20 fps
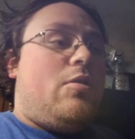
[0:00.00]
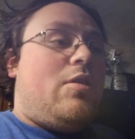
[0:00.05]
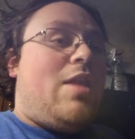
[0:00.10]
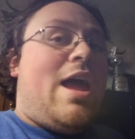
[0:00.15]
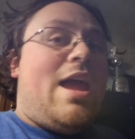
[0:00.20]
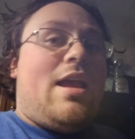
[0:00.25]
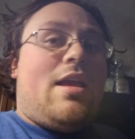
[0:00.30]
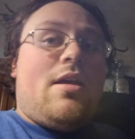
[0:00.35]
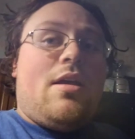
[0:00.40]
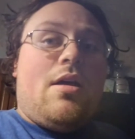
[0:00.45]

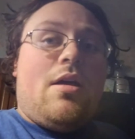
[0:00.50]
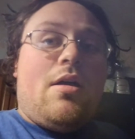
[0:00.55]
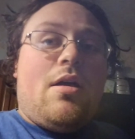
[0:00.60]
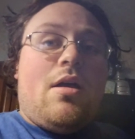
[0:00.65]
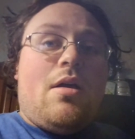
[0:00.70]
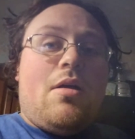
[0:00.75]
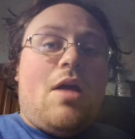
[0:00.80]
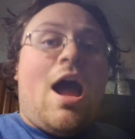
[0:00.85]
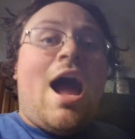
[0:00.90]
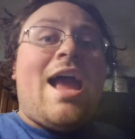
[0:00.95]
Like,
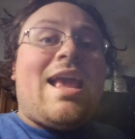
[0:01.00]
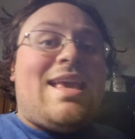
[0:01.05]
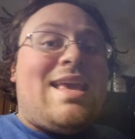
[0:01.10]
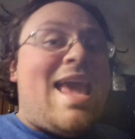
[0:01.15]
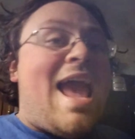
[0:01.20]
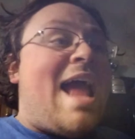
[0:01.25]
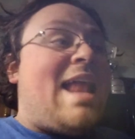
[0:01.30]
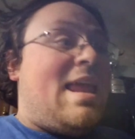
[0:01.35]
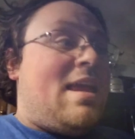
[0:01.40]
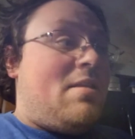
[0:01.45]
I
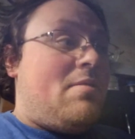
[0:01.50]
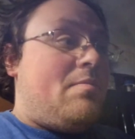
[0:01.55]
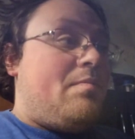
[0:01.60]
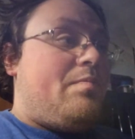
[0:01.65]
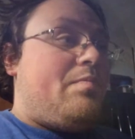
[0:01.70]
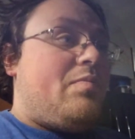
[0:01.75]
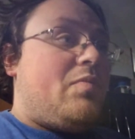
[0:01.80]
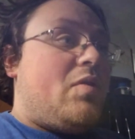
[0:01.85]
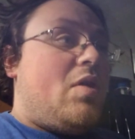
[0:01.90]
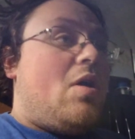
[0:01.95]
get it
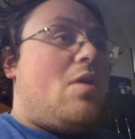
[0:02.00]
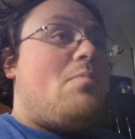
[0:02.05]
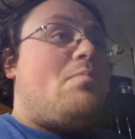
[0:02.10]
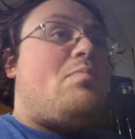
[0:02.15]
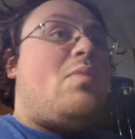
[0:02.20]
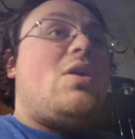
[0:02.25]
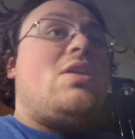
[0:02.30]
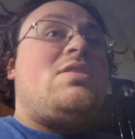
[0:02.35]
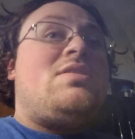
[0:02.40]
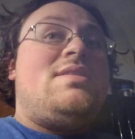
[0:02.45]

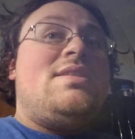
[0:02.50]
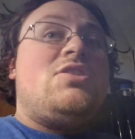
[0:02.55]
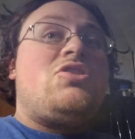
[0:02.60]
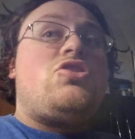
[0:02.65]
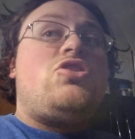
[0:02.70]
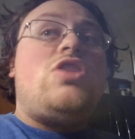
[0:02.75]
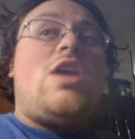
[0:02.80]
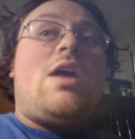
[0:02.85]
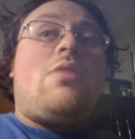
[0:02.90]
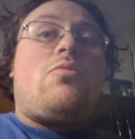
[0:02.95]
but
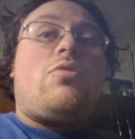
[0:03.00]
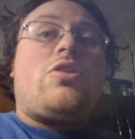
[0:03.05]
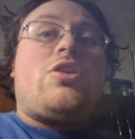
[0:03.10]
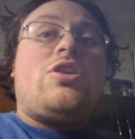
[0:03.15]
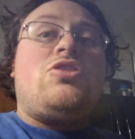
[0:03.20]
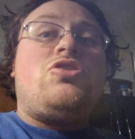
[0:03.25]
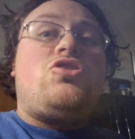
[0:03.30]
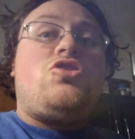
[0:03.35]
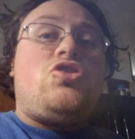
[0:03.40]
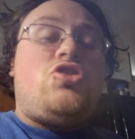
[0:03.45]
Dish
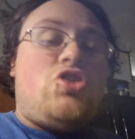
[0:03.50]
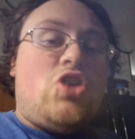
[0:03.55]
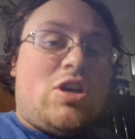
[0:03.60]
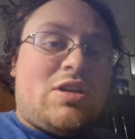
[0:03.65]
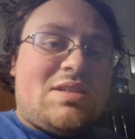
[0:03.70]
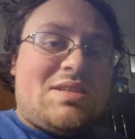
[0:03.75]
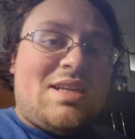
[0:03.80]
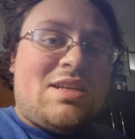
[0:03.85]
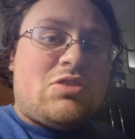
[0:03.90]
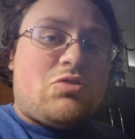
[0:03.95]
Network is
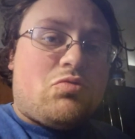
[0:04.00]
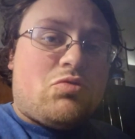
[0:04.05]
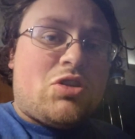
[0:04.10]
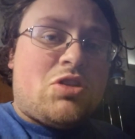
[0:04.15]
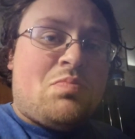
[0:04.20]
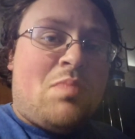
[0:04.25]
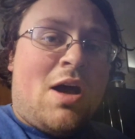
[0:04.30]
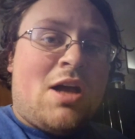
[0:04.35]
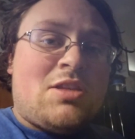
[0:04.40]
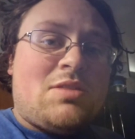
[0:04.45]
just as
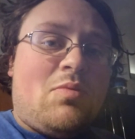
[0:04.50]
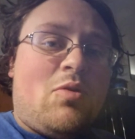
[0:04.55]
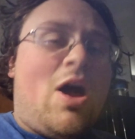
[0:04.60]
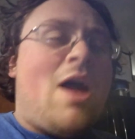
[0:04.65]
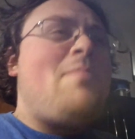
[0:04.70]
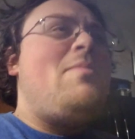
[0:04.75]
responsible.